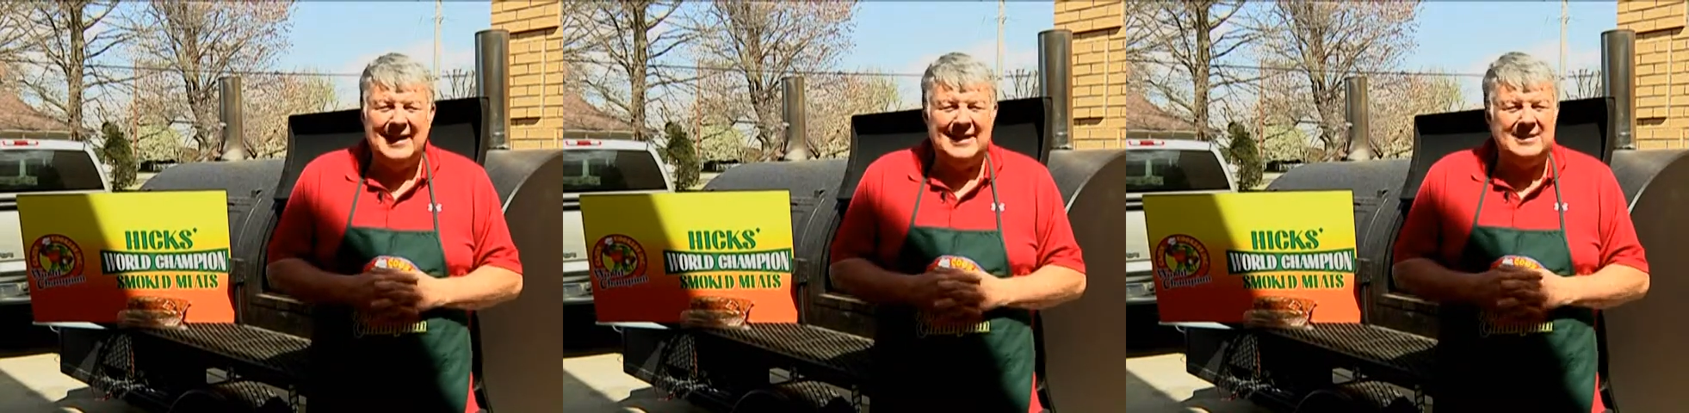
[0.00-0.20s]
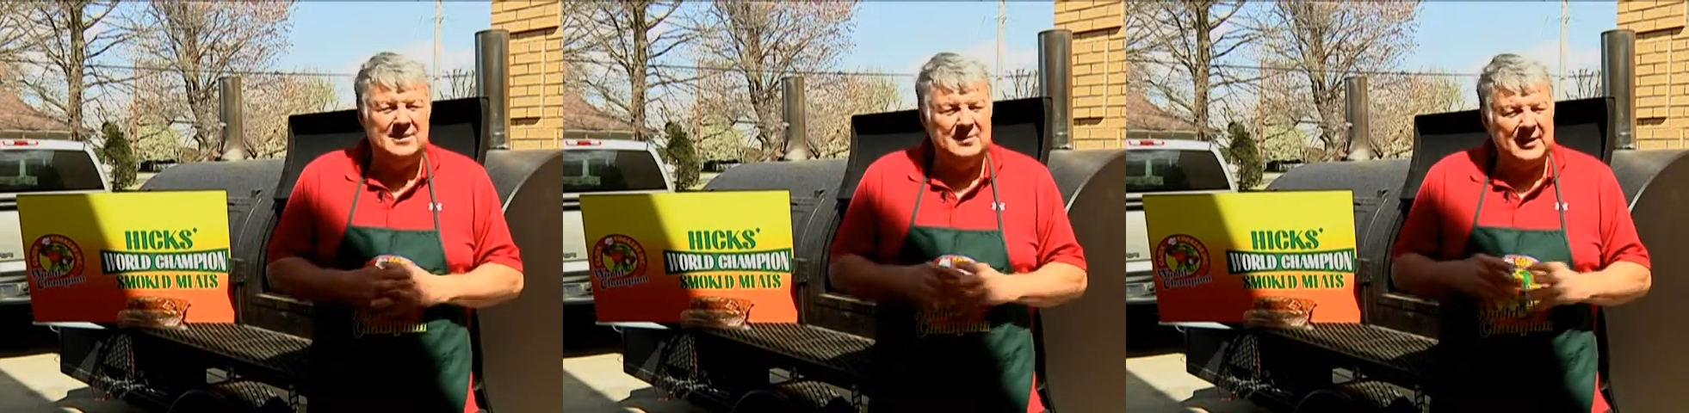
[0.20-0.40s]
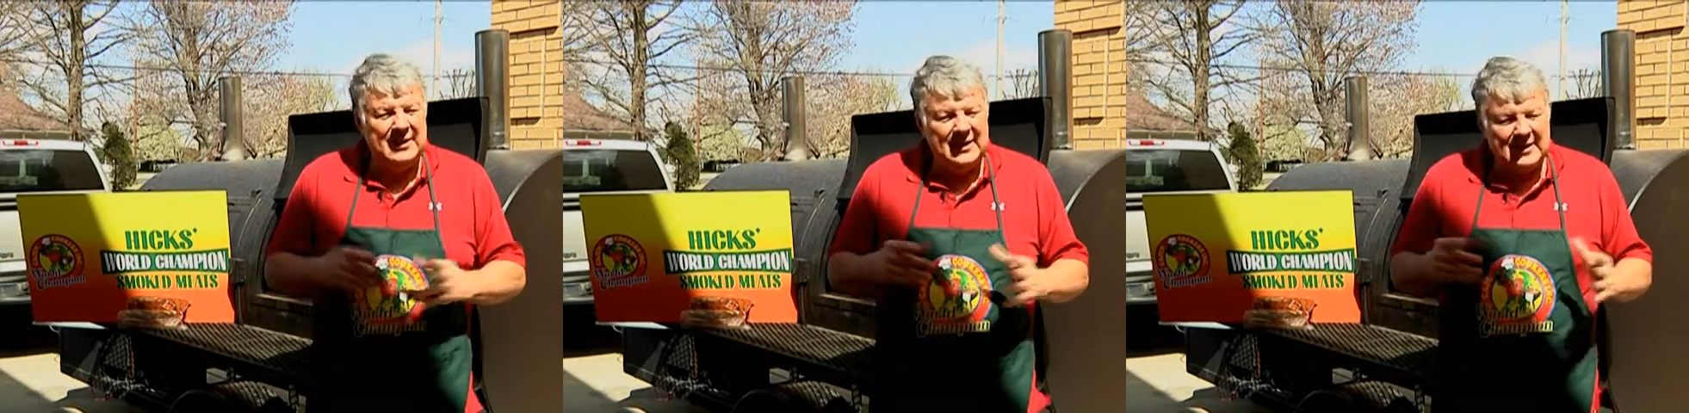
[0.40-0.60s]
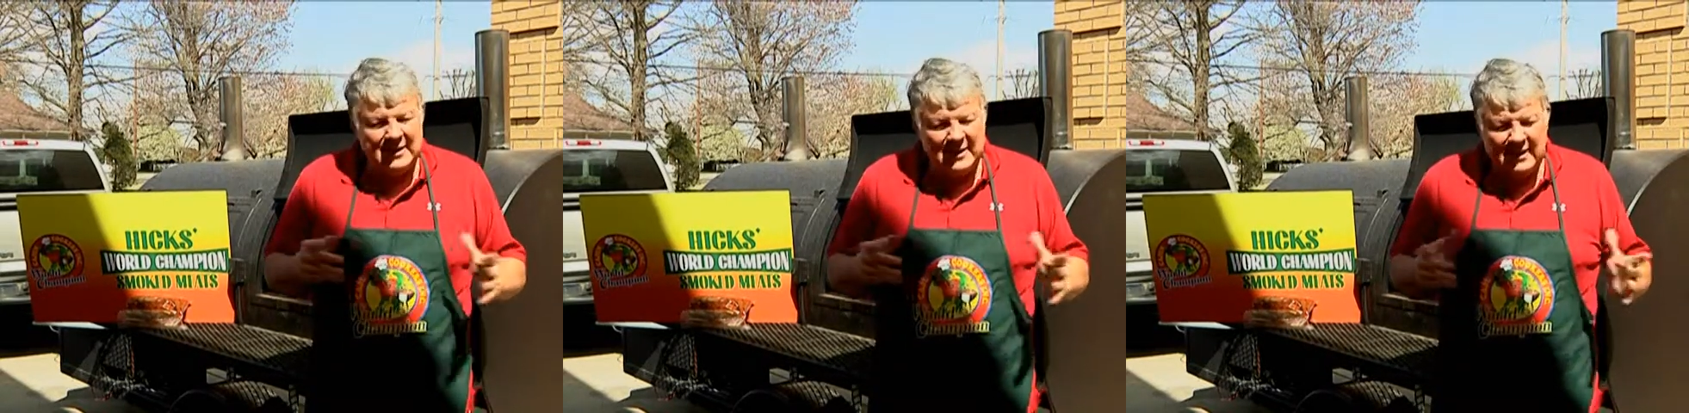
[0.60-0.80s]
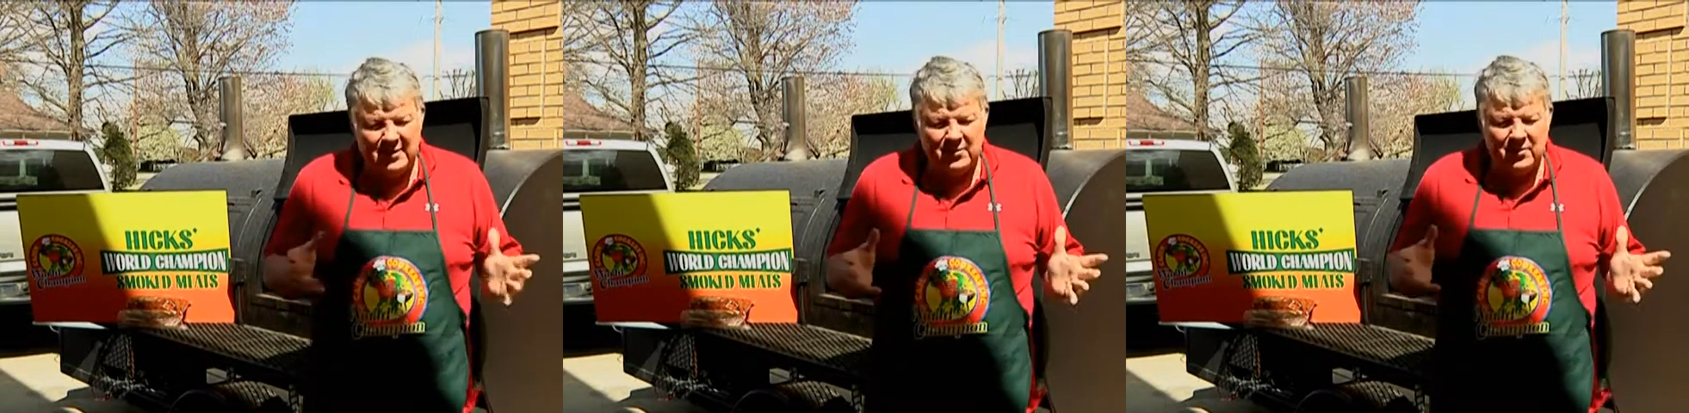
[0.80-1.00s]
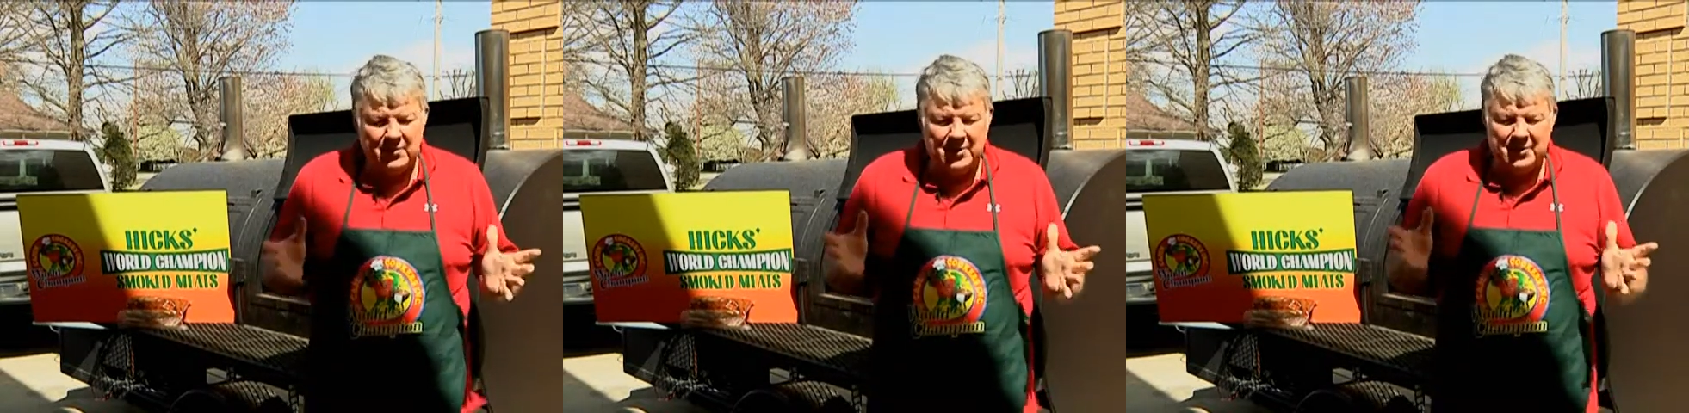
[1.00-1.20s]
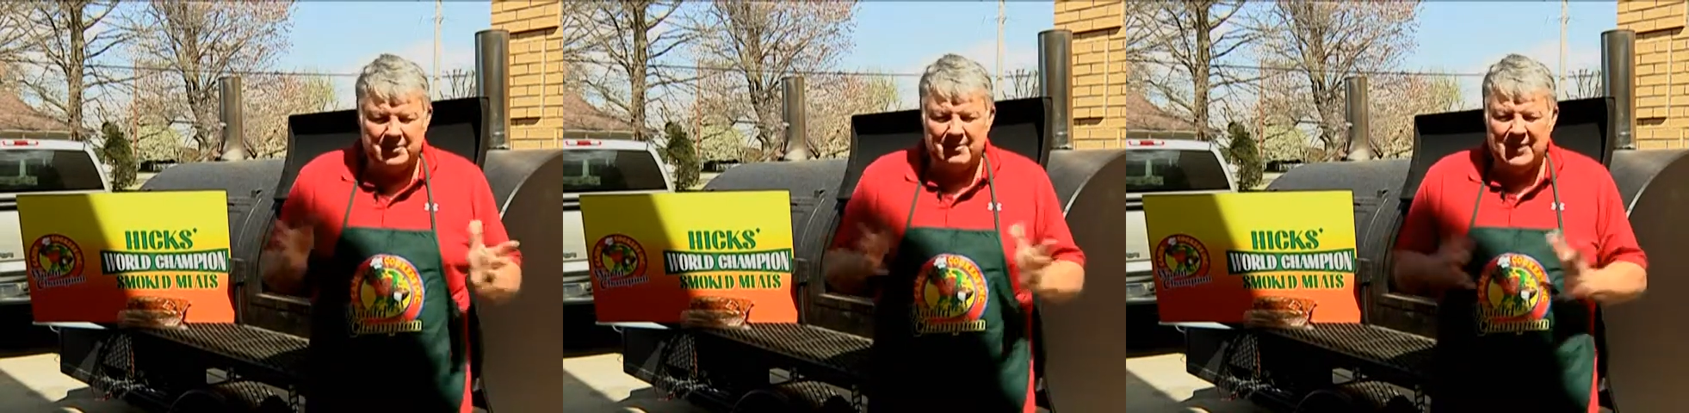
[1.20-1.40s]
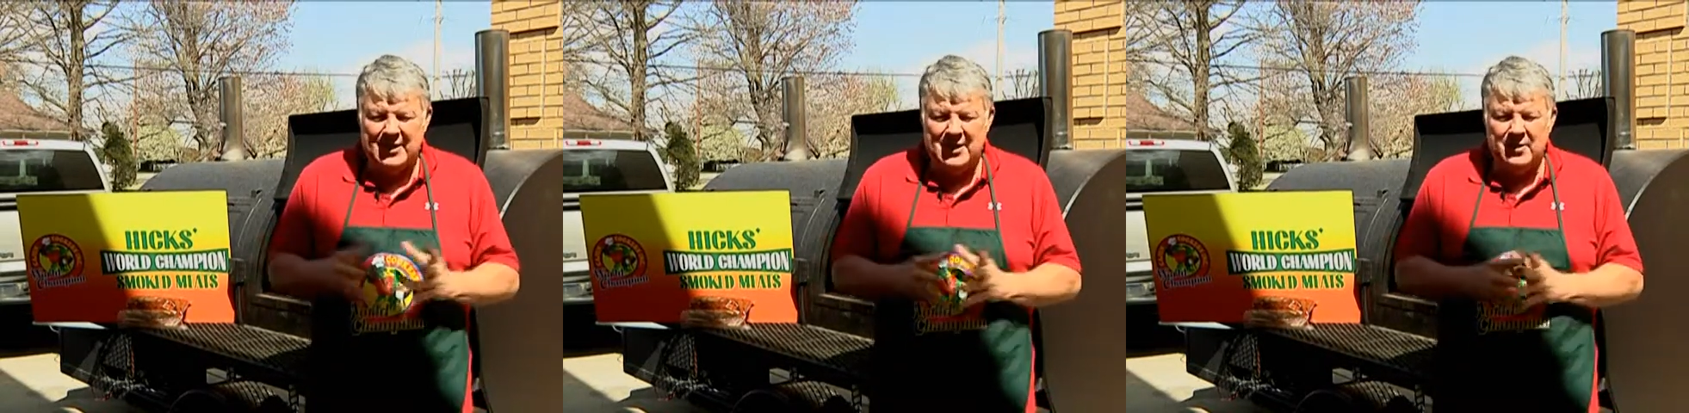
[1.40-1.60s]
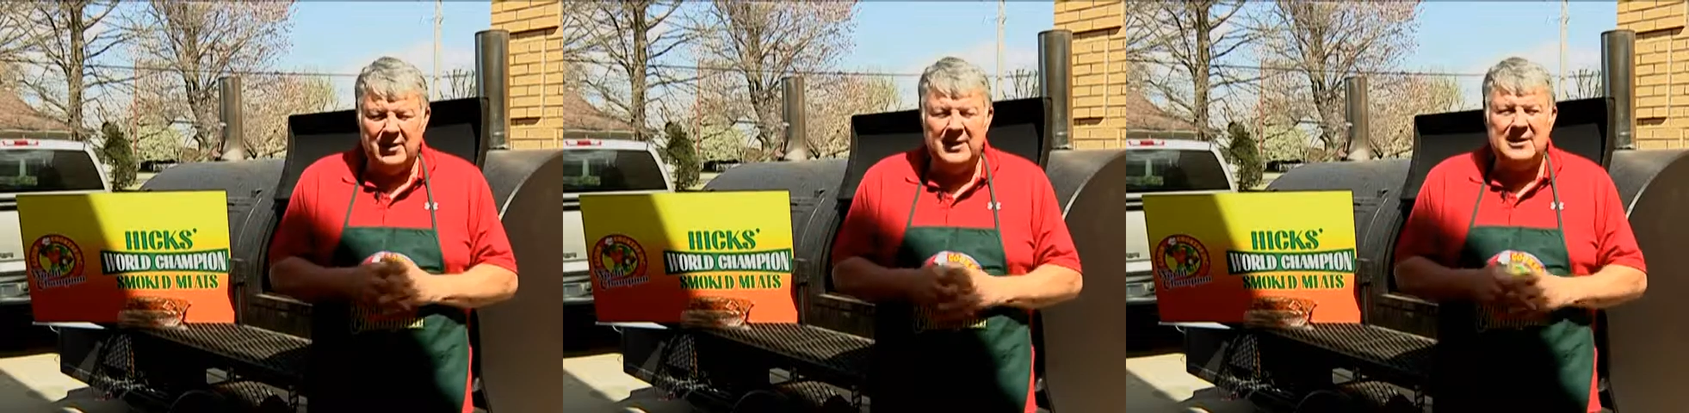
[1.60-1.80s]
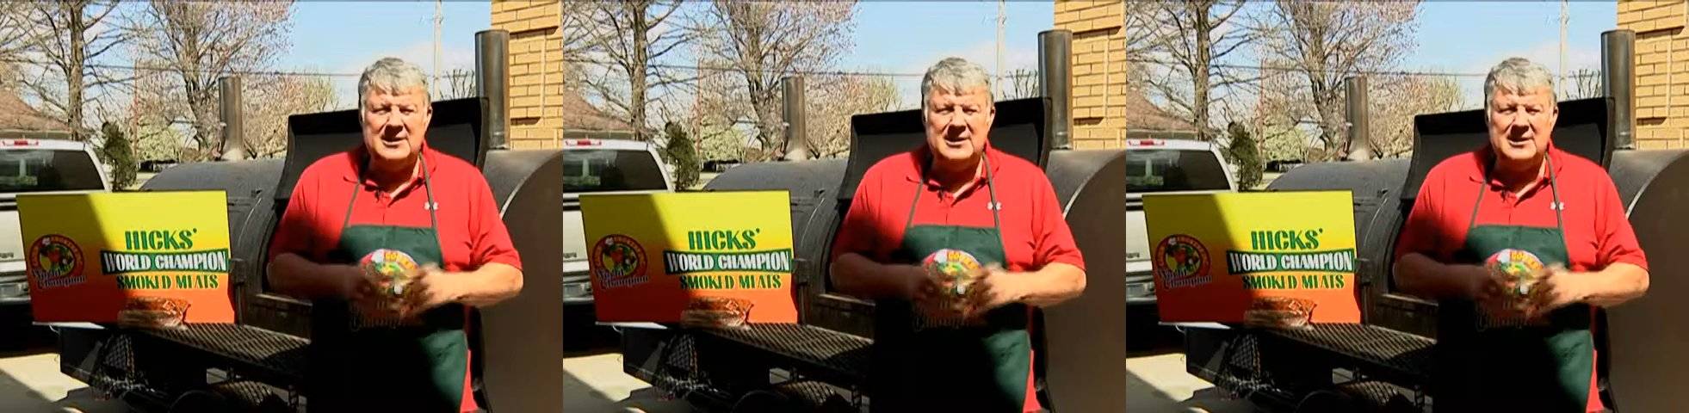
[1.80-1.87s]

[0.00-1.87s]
I said, "Well, I don't know much about all that."